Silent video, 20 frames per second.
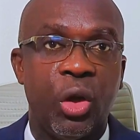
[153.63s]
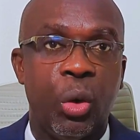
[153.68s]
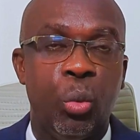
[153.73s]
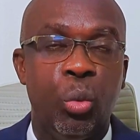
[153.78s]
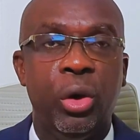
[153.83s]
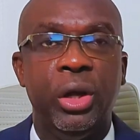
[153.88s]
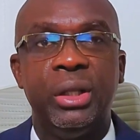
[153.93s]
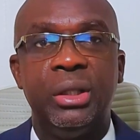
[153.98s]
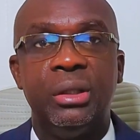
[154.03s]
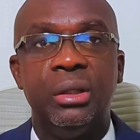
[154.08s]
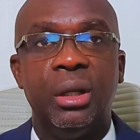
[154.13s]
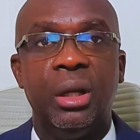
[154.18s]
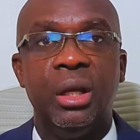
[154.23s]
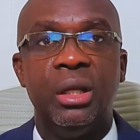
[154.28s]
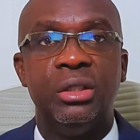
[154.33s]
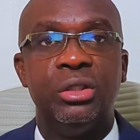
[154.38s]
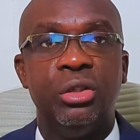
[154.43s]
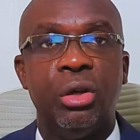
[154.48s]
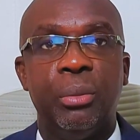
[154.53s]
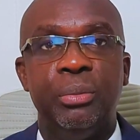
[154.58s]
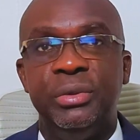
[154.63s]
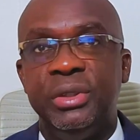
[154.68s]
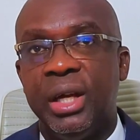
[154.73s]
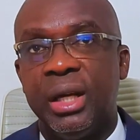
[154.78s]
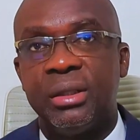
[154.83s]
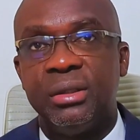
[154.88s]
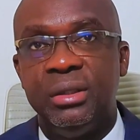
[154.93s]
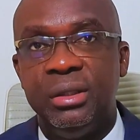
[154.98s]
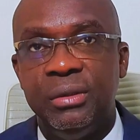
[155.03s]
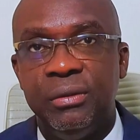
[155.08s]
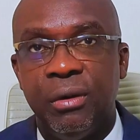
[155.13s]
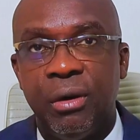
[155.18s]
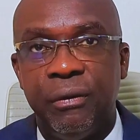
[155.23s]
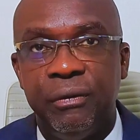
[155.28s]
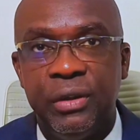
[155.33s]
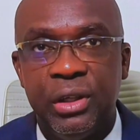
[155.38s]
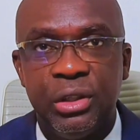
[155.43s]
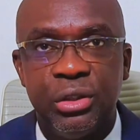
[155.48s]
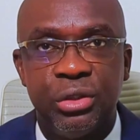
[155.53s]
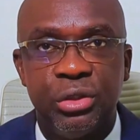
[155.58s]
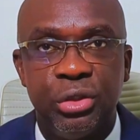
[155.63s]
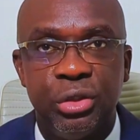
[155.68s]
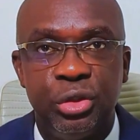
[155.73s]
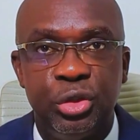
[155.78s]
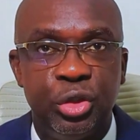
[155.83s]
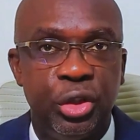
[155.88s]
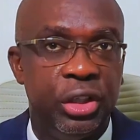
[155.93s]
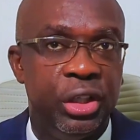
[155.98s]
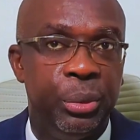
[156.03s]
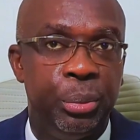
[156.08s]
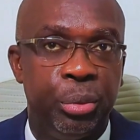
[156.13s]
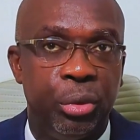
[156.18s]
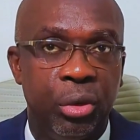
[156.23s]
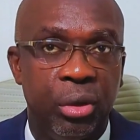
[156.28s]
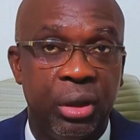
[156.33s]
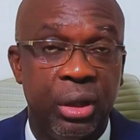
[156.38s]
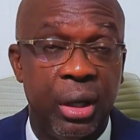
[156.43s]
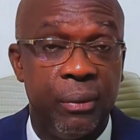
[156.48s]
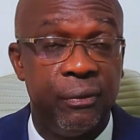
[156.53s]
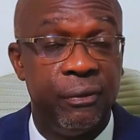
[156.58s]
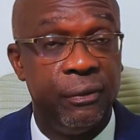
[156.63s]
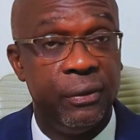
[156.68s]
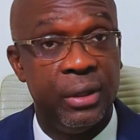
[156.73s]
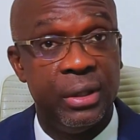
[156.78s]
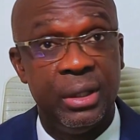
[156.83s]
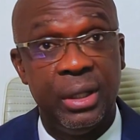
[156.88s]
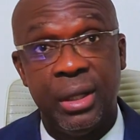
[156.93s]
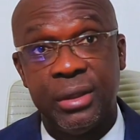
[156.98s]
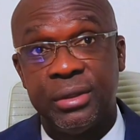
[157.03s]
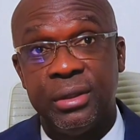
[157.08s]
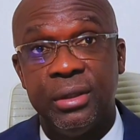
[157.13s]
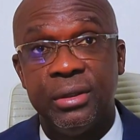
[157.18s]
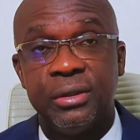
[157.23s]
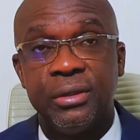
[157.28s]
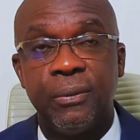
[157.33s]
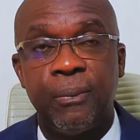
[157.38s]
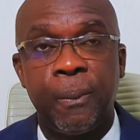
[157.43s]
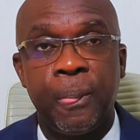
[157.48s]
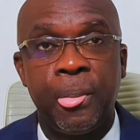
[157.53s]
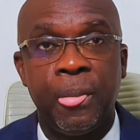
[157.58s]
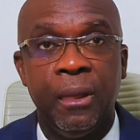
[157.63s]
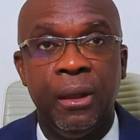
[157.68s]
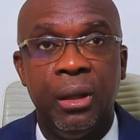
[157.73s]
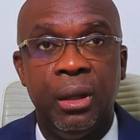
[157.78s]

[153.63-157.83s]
What is the objective of this training program for nurses?